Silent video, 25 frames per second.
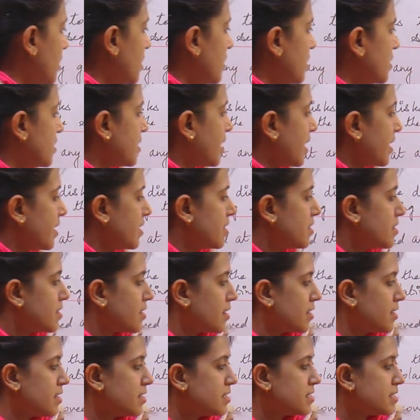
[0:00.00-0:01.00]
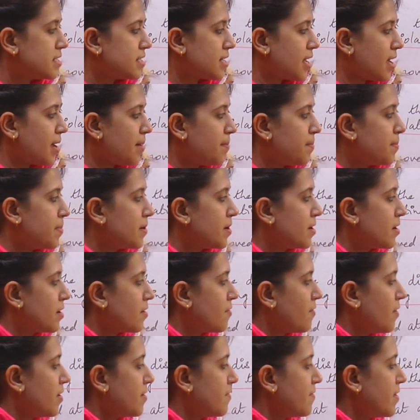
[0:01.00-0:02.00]
Then in third step
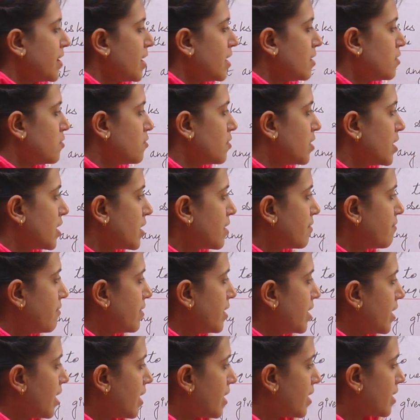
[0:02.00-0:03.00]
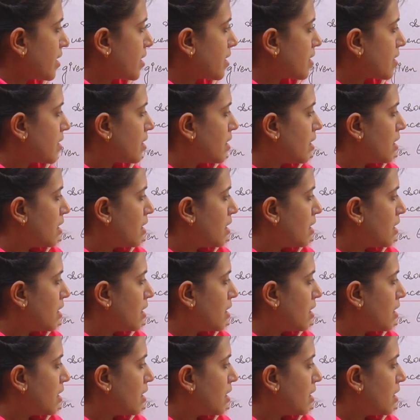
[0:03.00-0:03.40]
what we are doing, we are